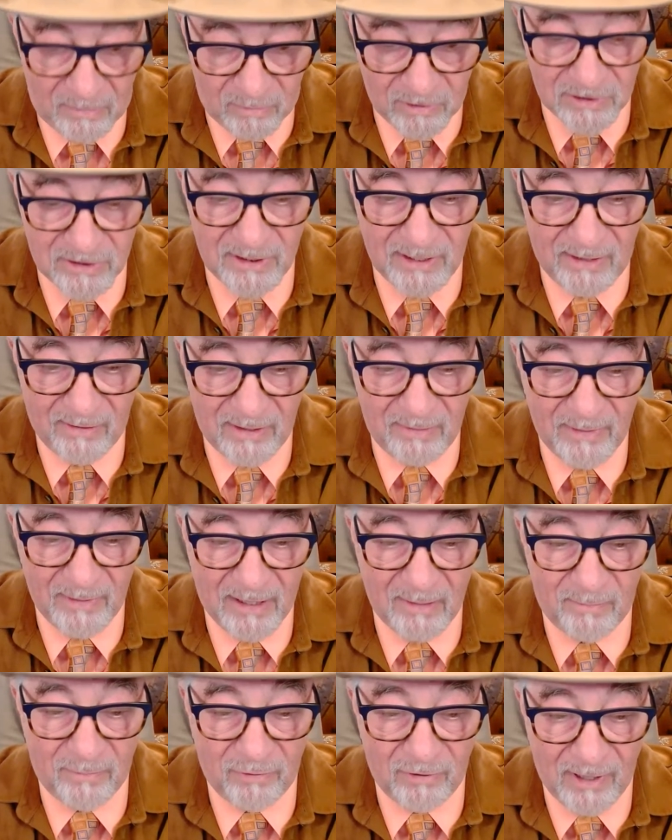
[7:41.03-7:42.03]
was there and he
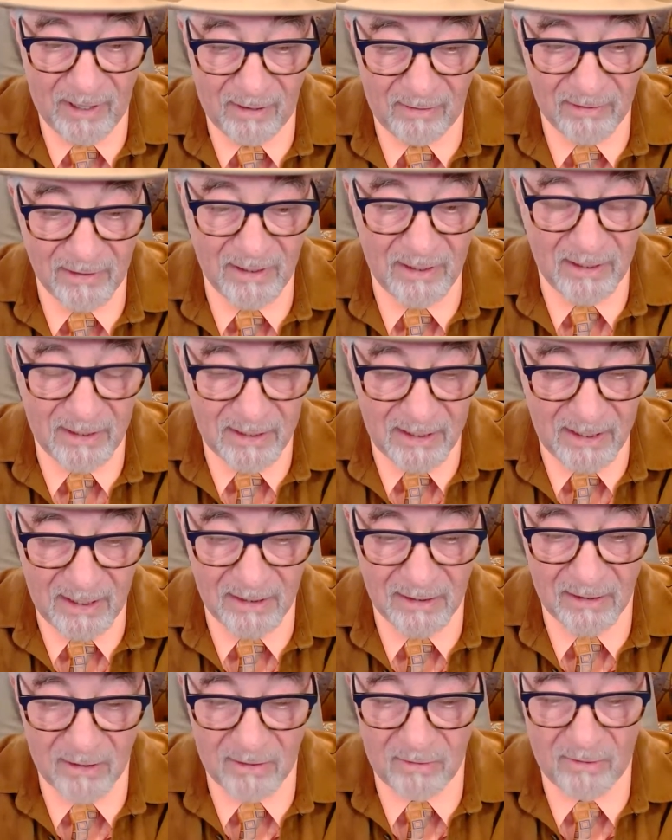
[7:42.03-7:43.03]
made a prayer and lit a
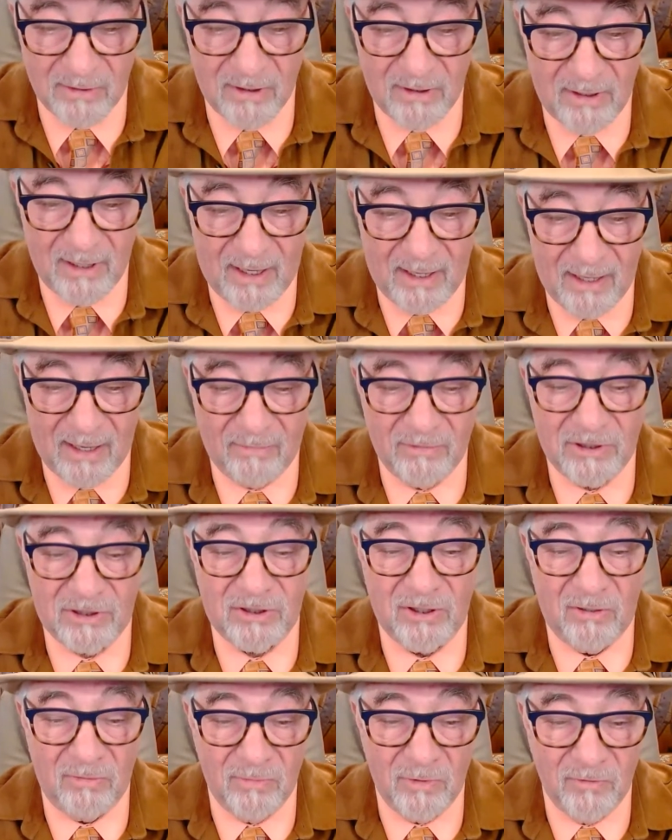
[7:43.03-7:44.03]
candle and all of that. And I was
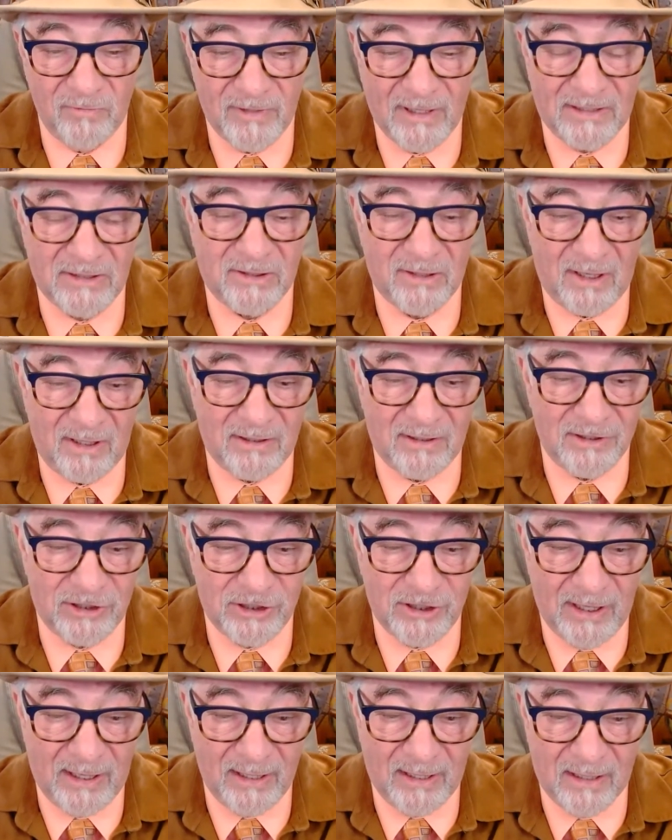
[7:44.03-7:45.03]
so moved, I started to
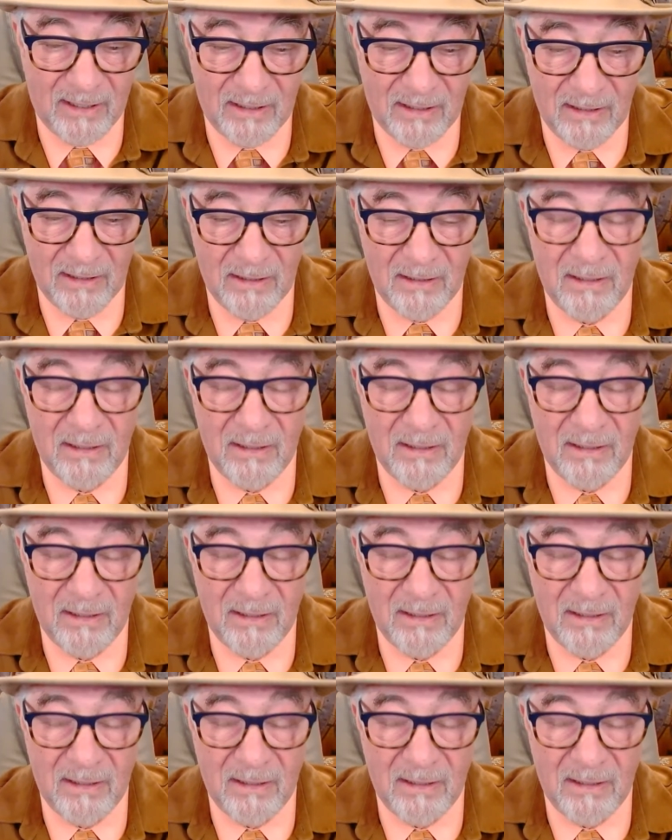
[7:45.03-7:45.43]
shake.